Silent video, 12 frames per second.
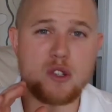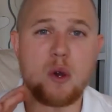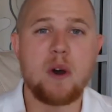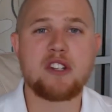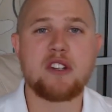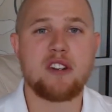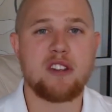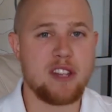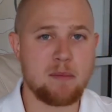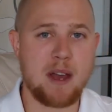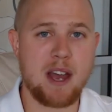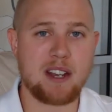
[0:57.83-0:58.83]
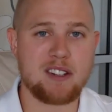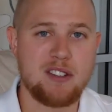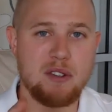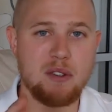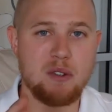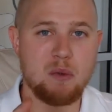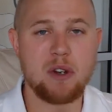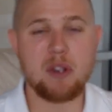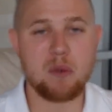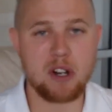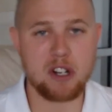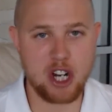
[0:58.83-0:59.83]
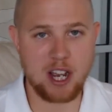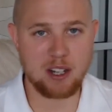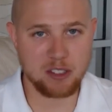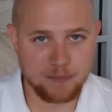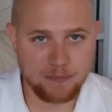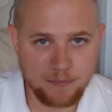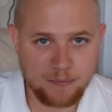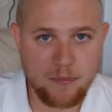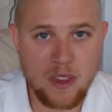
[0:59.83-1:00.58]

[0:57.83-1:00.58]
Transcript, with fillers: So I want you to think back to when you were a child.